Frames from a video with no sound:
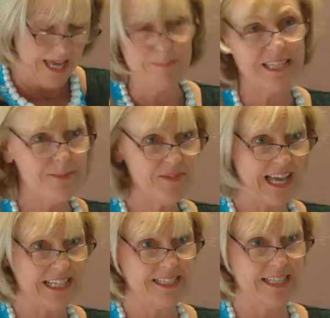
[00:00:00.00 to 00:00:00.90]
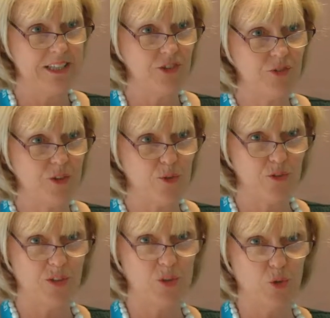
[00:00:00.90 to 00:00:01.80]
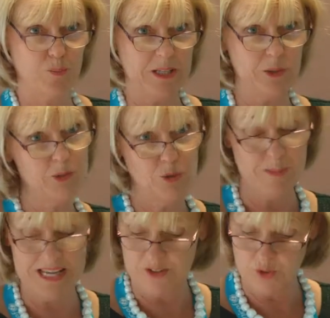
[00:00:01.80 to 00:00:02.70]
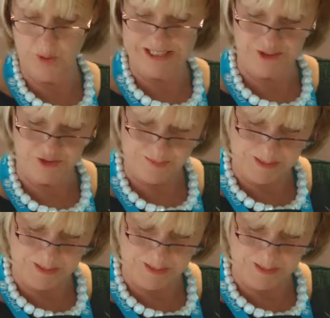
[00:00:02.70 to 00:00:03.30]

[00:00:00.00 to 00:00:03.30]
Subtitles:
My name's Tainsh, for those of you who don't know me. I know quite a lot of